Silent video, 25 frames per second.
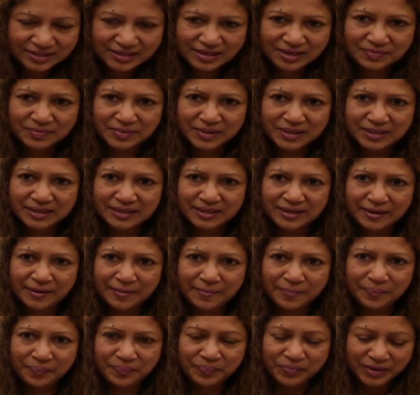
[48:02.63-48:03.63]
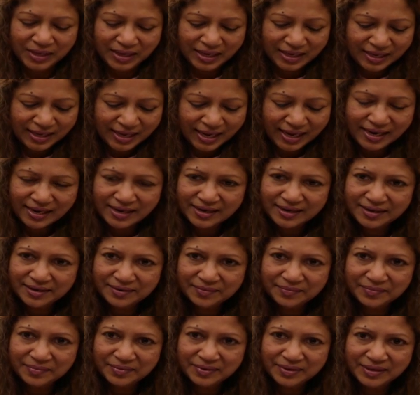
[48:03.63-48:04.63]
element?
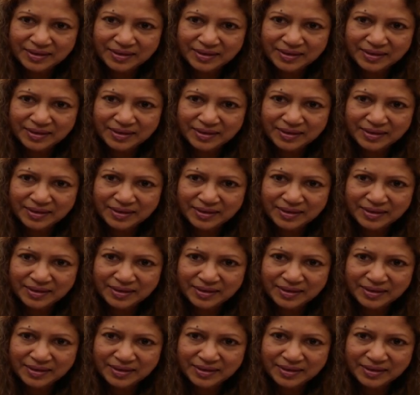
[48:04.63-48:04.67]
Gallium.